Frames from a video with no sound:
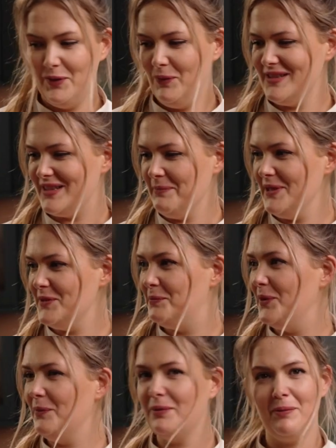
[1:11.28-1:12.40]
What is it? Piss
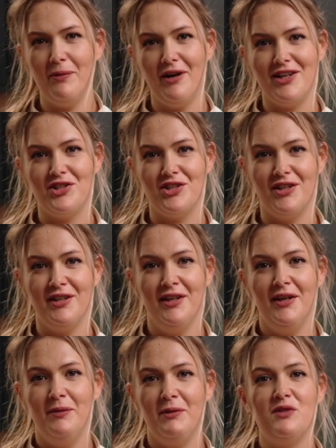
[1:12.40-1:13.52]
poor preparation
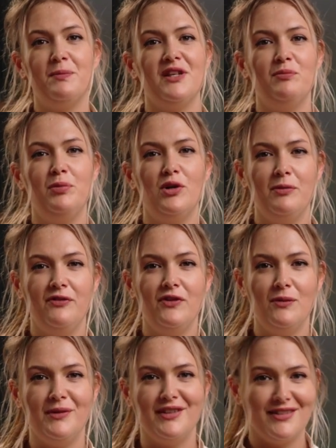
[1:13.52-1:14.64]
means piss poor
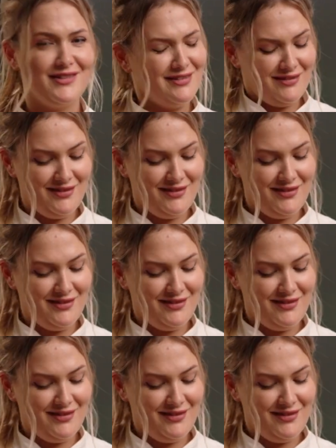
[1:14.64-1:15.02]
performance.